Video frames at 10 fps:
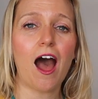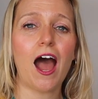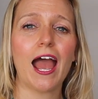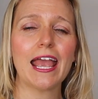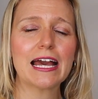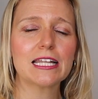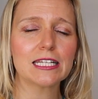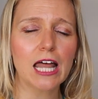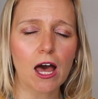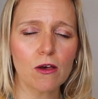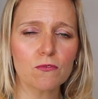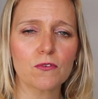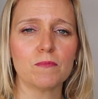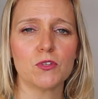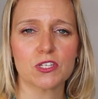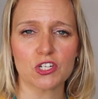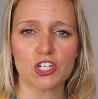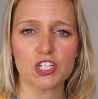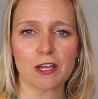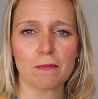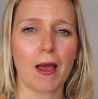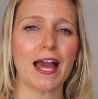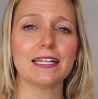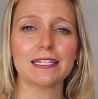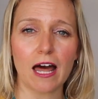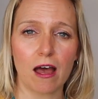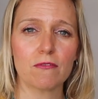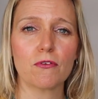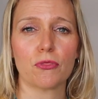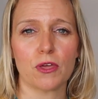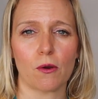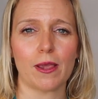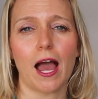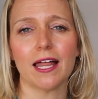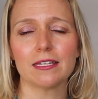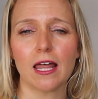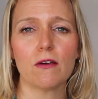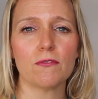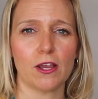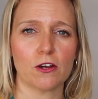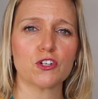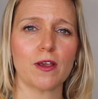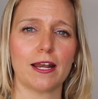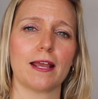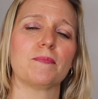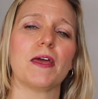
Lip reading: I love musicianship, I love theory, I love ear training,